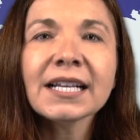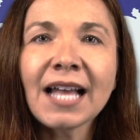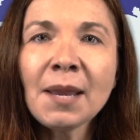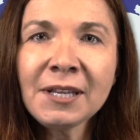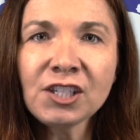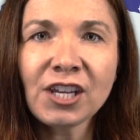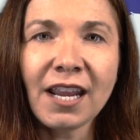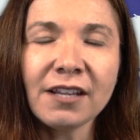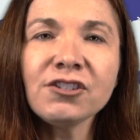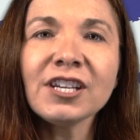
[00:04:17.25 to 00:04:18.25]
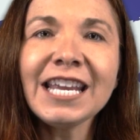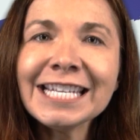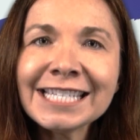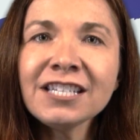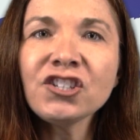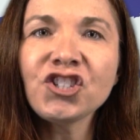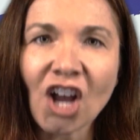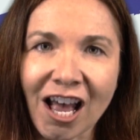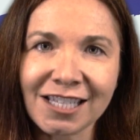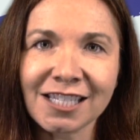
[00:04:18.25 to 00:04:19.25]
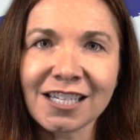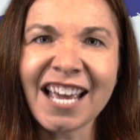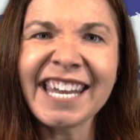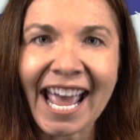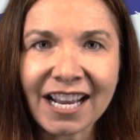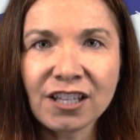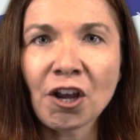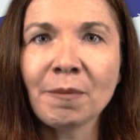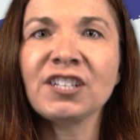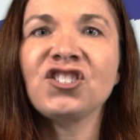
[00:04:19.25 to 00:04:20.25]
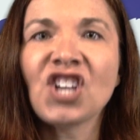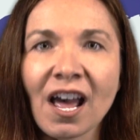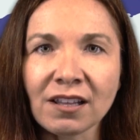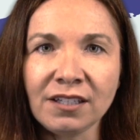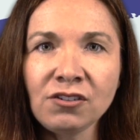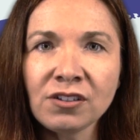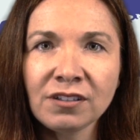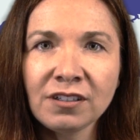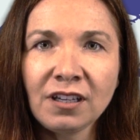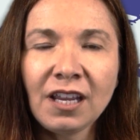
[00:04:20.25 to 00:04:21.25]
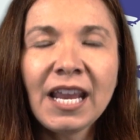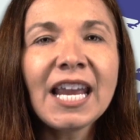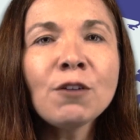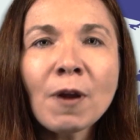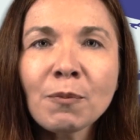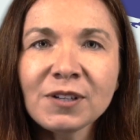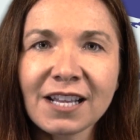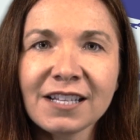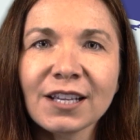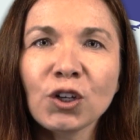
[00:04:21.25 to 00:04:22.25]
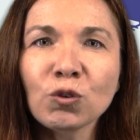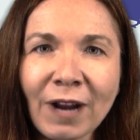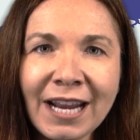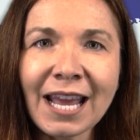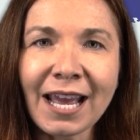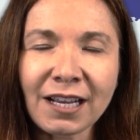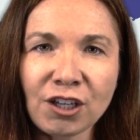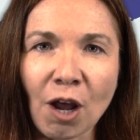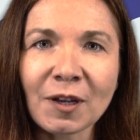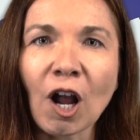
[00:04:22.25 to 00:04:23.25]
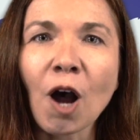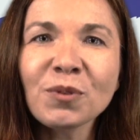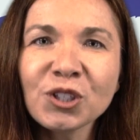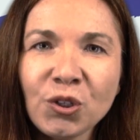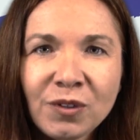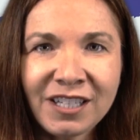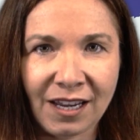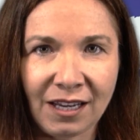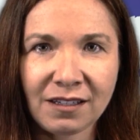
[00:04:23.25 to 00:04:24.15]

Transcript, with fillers: Climate change isn't just an economic challenge, it represents a great economic opportunity